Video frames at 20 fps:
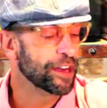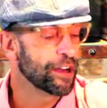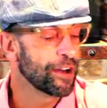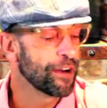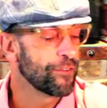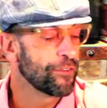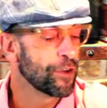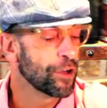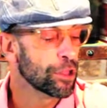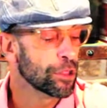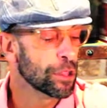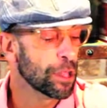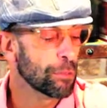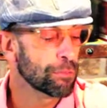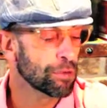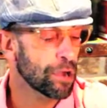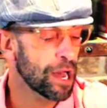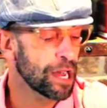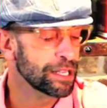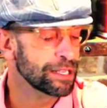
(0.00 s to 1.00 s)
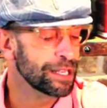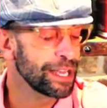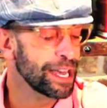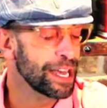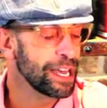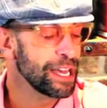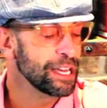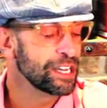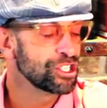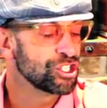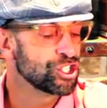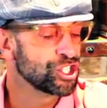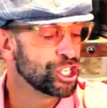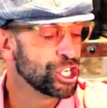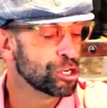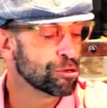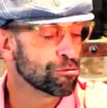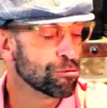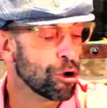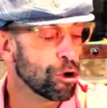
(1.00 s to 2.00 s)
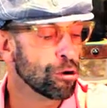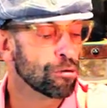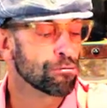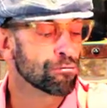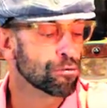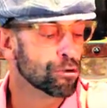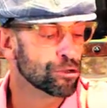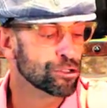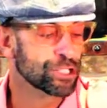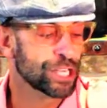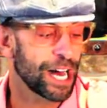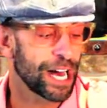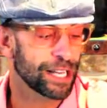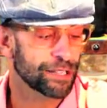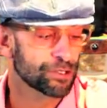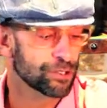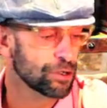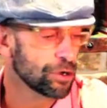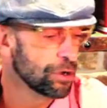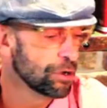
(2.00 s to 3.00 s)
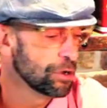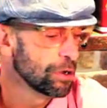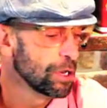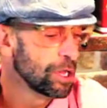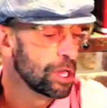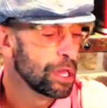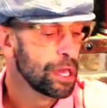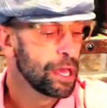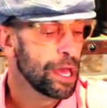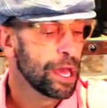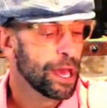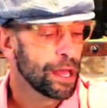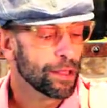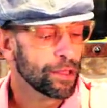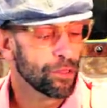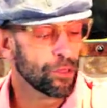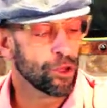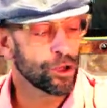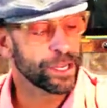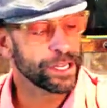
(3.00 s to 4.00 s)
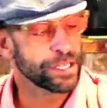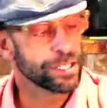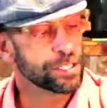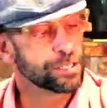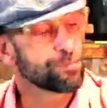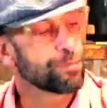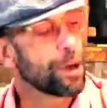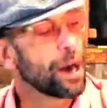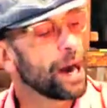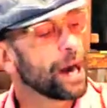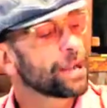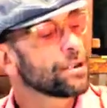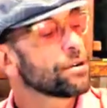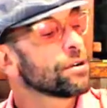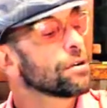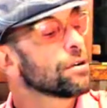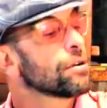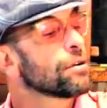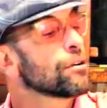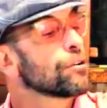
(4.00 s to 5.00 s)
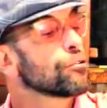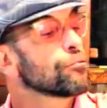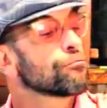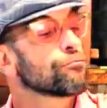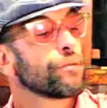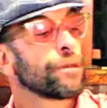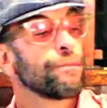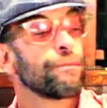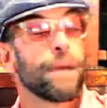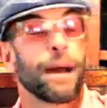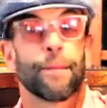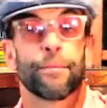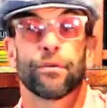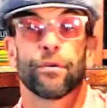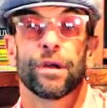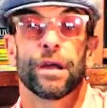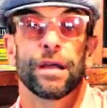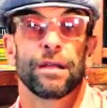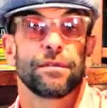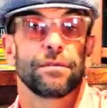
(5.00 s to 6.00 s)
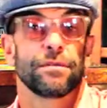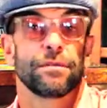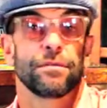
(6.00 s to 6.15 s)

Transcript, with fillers: of La Brande Cirò Rosato. Look at this bottle, remember it.